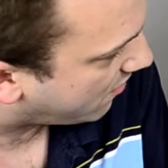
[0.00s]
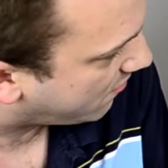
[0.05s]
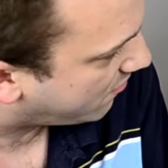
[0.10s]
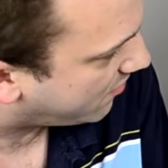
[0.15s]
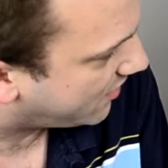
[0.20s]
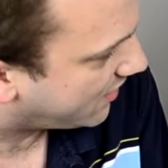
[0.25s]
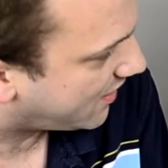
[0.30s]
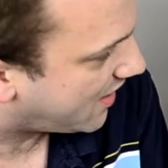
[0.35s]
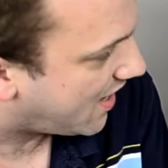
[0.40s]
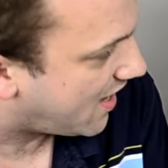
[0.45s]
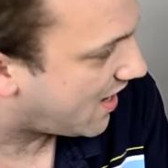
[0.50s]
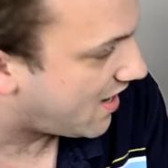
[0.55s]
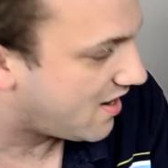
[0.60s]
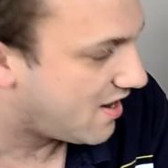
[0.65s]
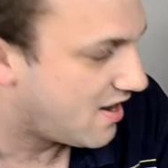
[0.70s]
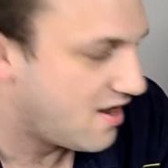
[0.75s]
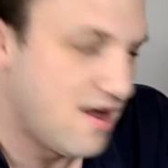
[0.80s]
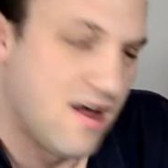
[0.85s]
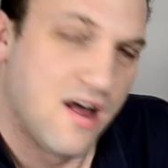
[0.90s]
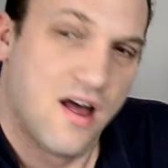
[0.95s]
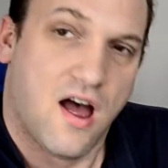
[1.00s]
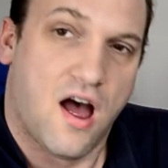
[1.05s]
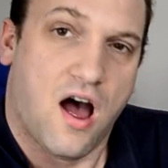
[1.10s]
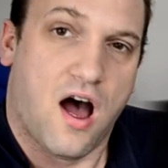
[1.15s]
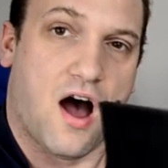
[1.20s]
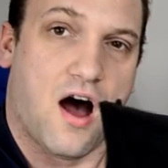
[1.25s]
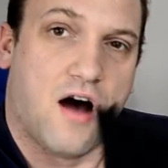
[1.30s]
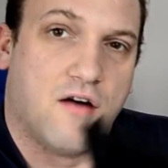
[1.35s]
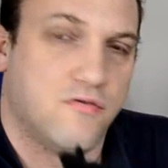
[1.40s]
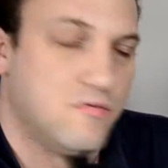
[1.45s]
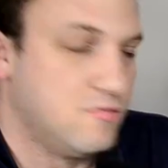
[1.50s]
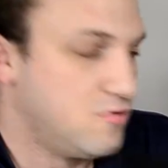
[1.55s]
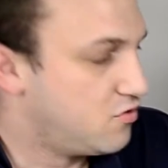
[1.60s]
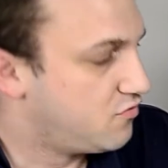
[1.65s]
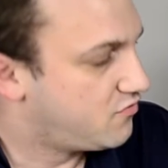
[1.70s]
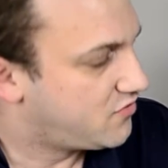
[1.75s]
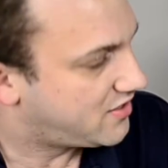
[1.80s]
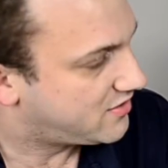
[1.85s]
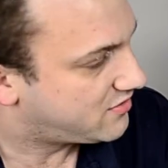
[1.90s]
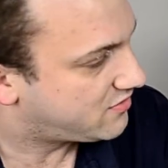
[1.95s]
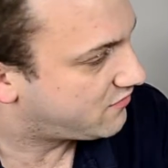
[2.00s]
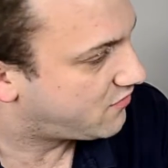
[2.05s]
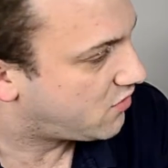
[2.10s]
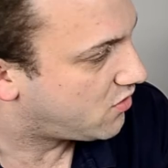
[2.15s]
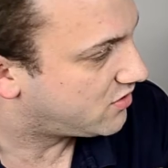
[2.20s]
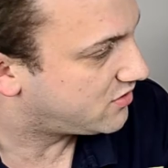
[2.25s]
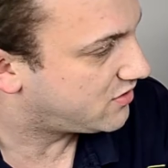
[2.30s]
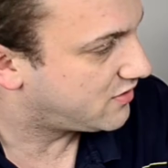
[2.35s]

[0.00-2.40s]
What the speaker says: But yeah, remove this, of course,